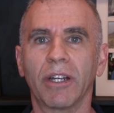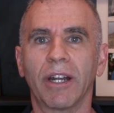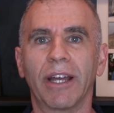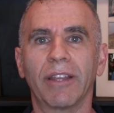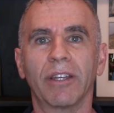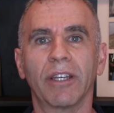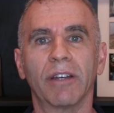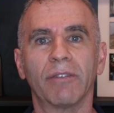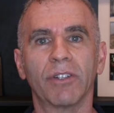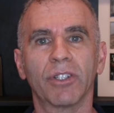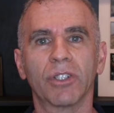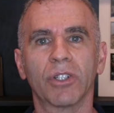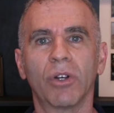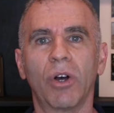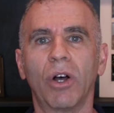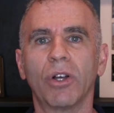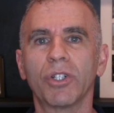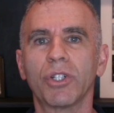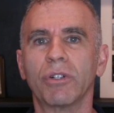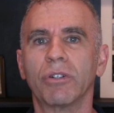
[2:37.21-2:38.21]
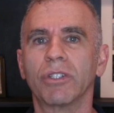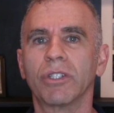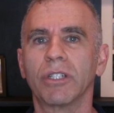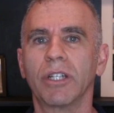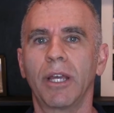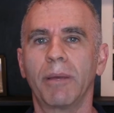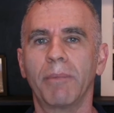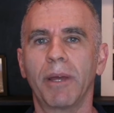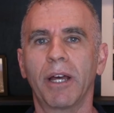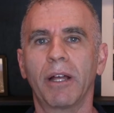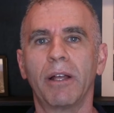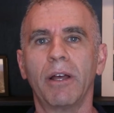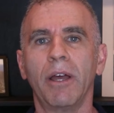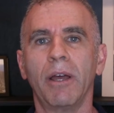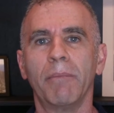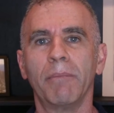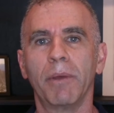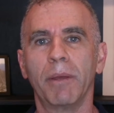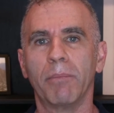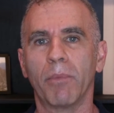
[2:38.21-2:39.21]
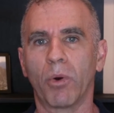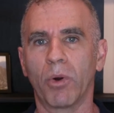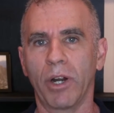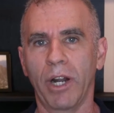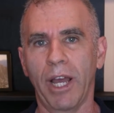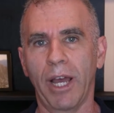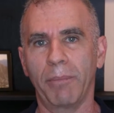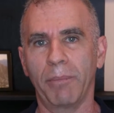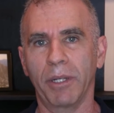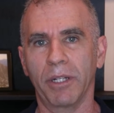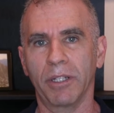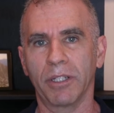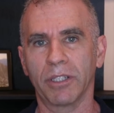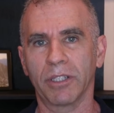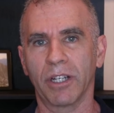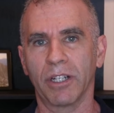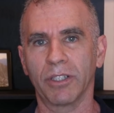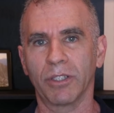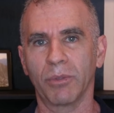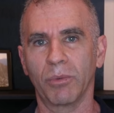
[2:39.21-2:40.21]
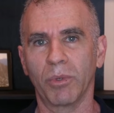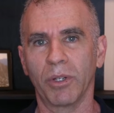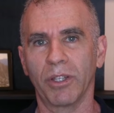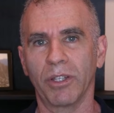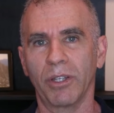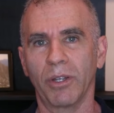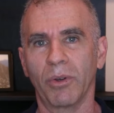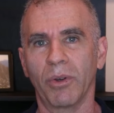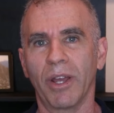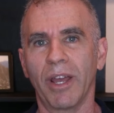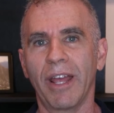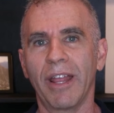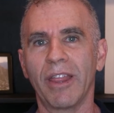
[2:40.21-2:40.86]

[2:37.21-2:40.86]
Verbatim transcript: you either give us a call, shoot us an email, be more than happy to discuss it with you.